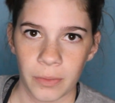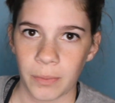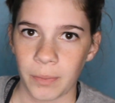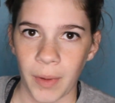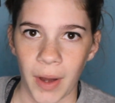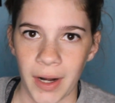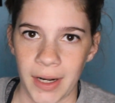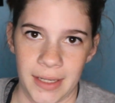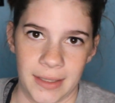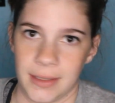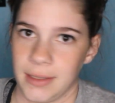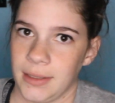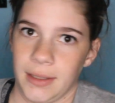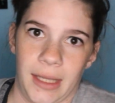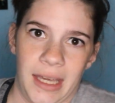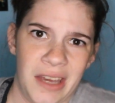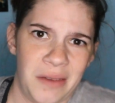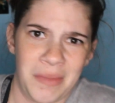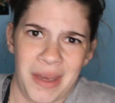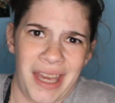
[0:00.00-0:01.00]
body
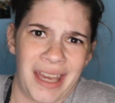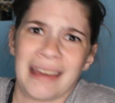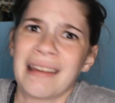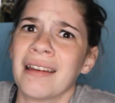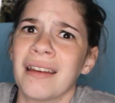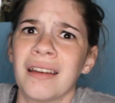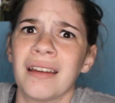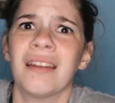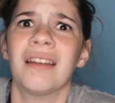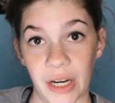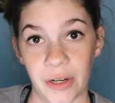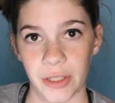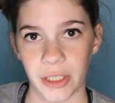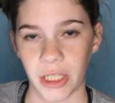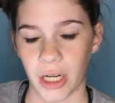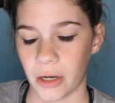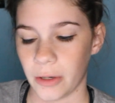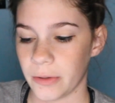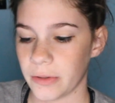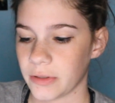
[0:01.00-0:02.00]
slamming. Here it
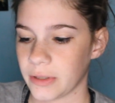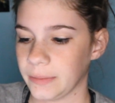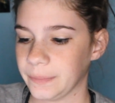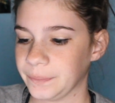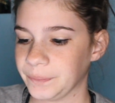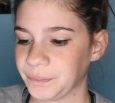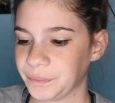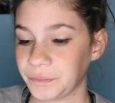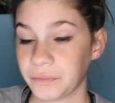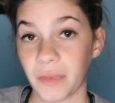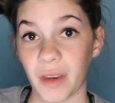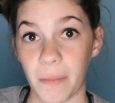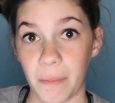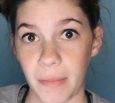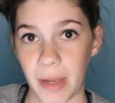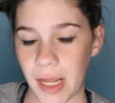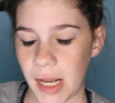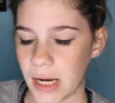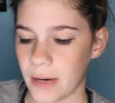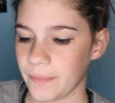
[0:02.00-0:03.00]
goes.
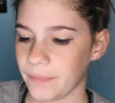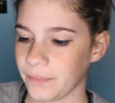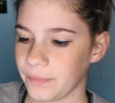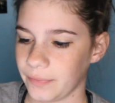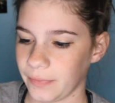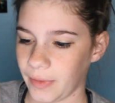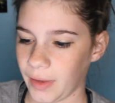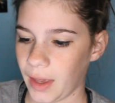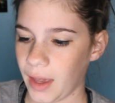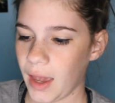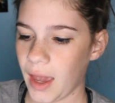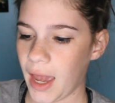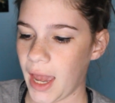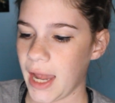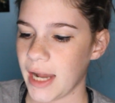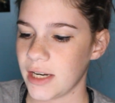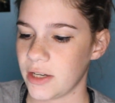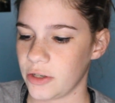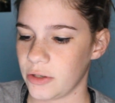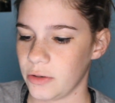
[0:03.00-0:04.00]
Me.
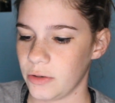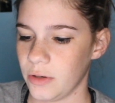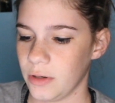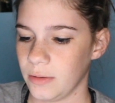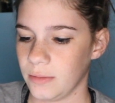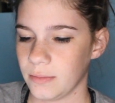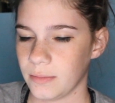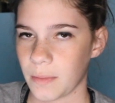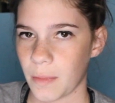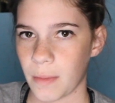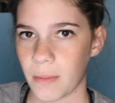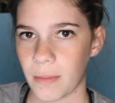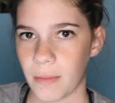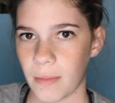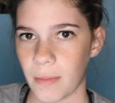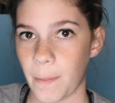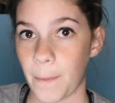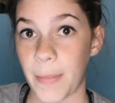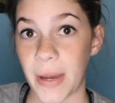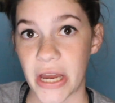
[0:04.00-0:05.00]
Hey dude.
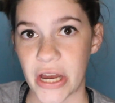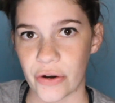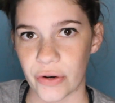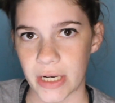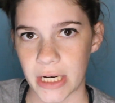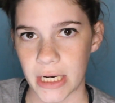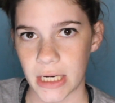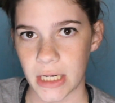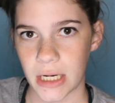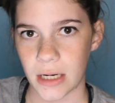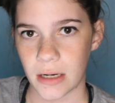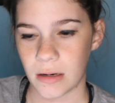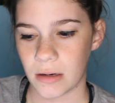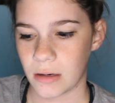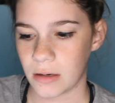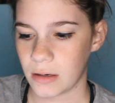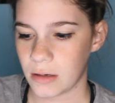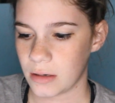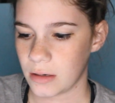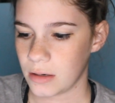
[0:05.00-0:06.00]
Period.
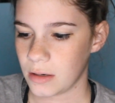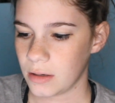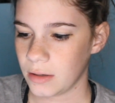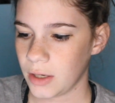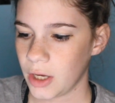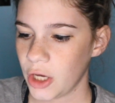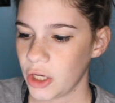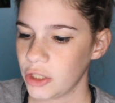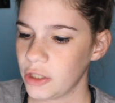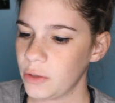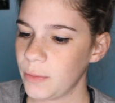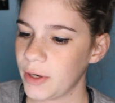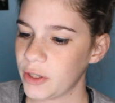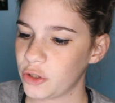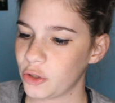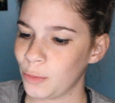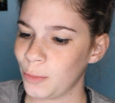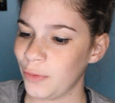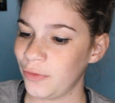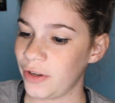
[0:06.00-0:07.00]
You went
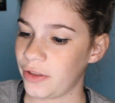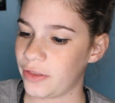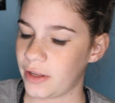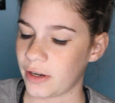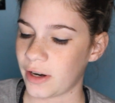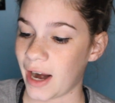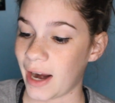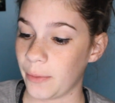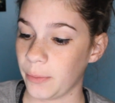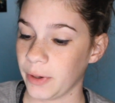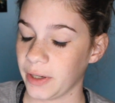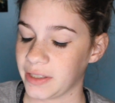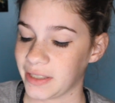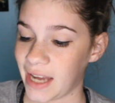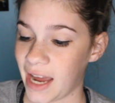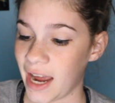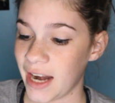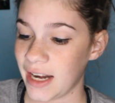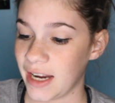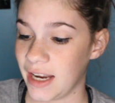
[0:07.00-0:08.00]
to a movie theater I worked
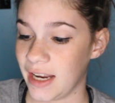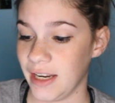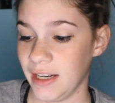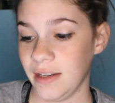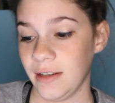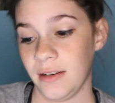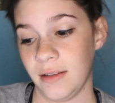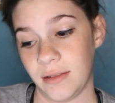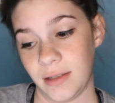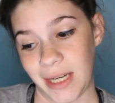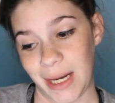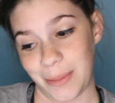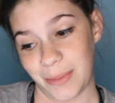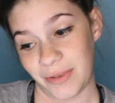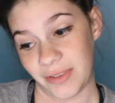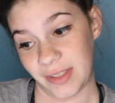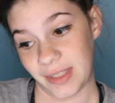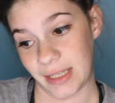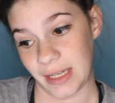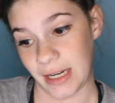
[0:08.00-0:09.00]
at in, name
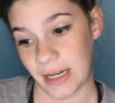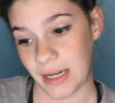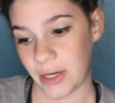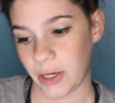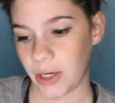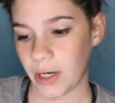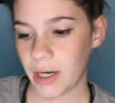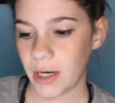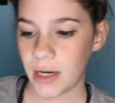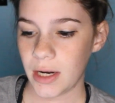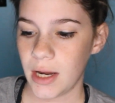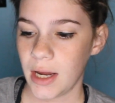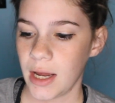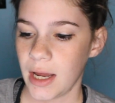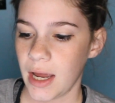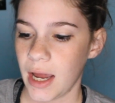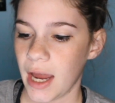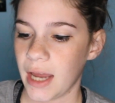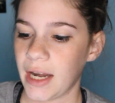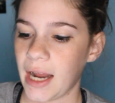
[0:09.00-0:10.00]
of city here,
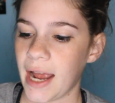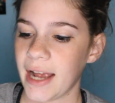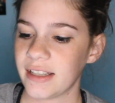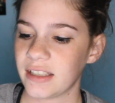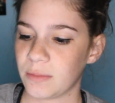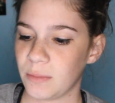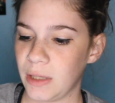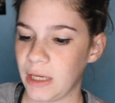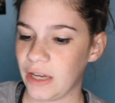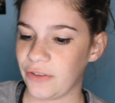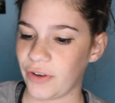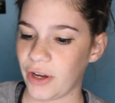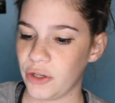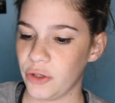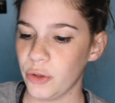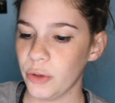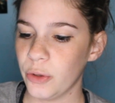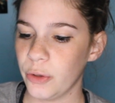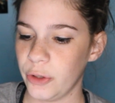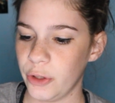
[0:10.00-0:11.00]
and asked me if I
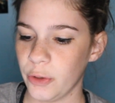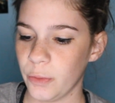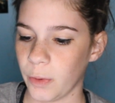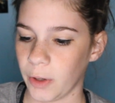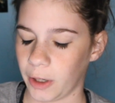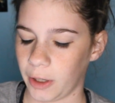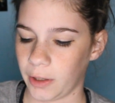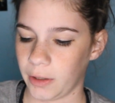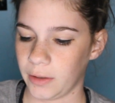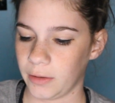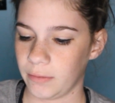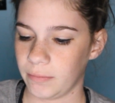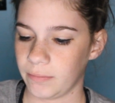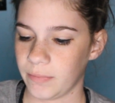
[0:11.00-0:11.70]
knew who you were.